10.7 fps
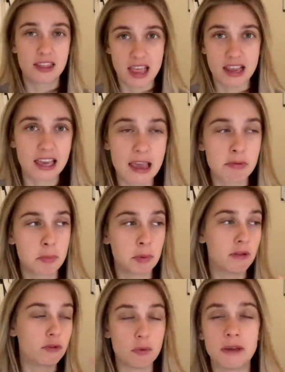They're capable
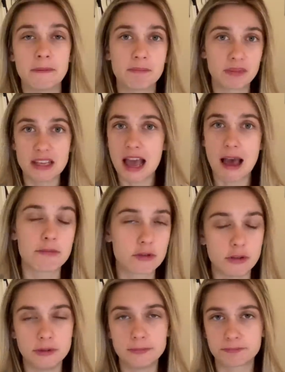of doing the
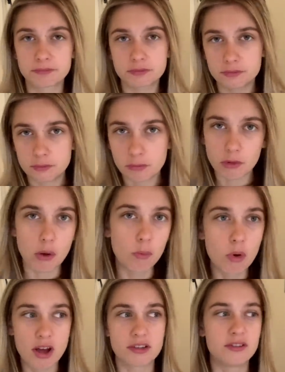absolute
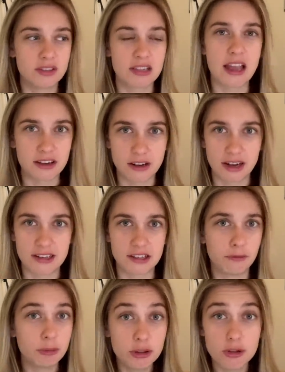worst to stay at United.
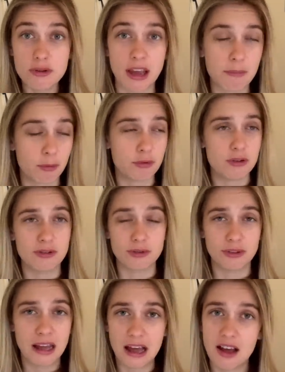If we do get more news on
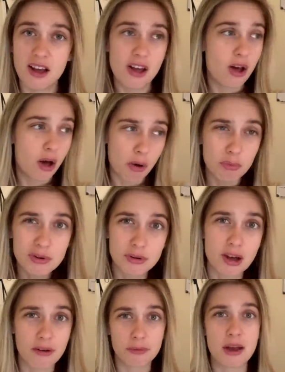that, I will
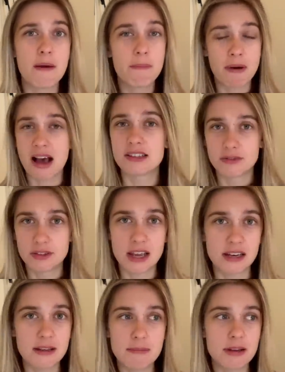cover it. But as I've said,
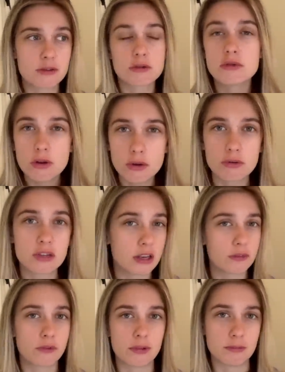it makes no
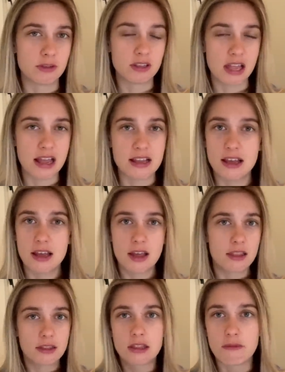sense for them to stay.
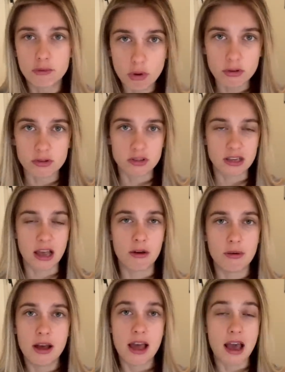they've got to
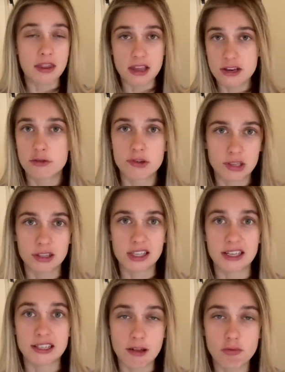sell, and the interesting thing
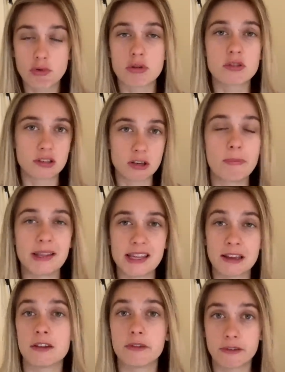is they've got to sell by the
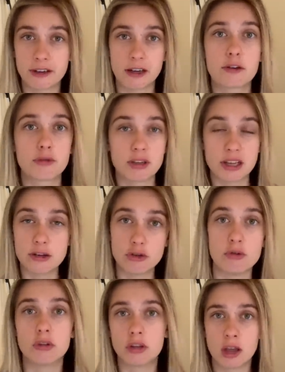end of the financial year,
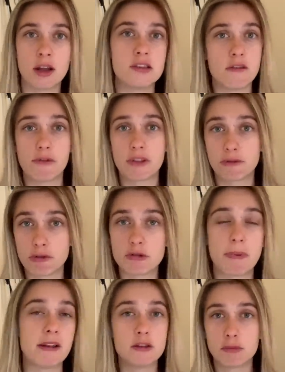June 30th, or they've got to
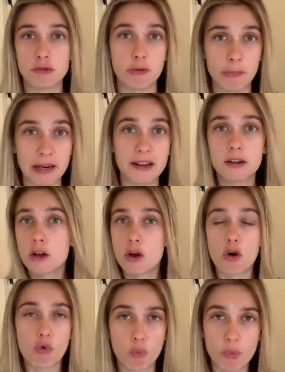pay 200 million.
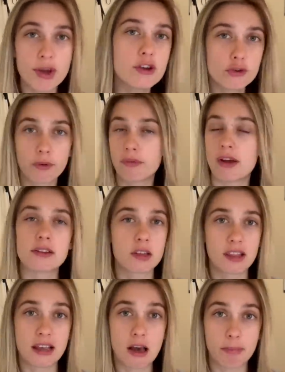We should find
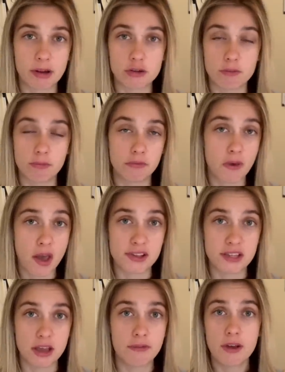something out by June
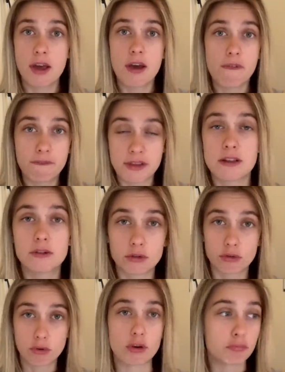30th. Fingers
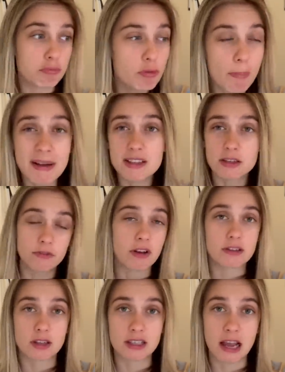crossed, we were meant to find
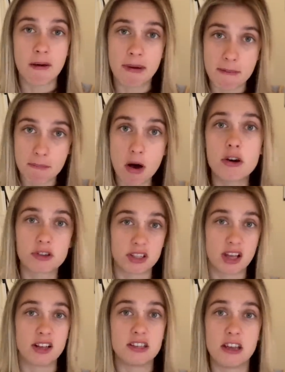something out by March
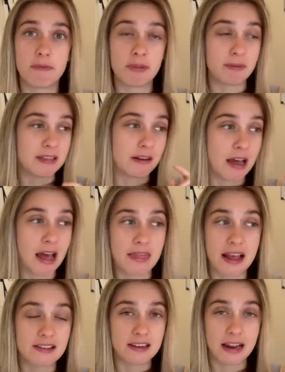30th, and
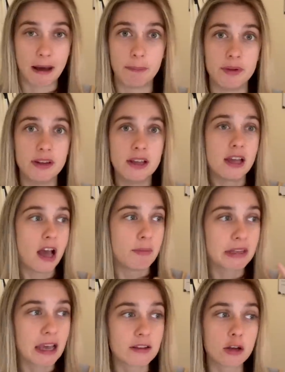that didn't happen. And we
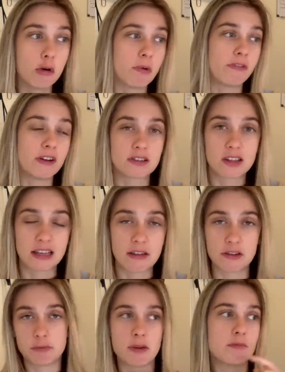get told we'll find something out
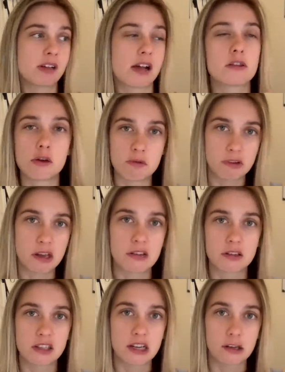this week, we'll get told we find out
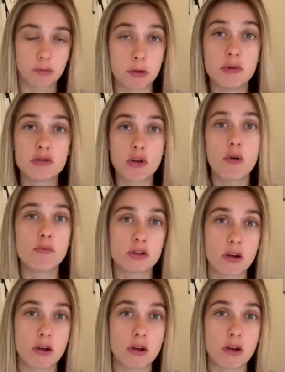something next week. We don't.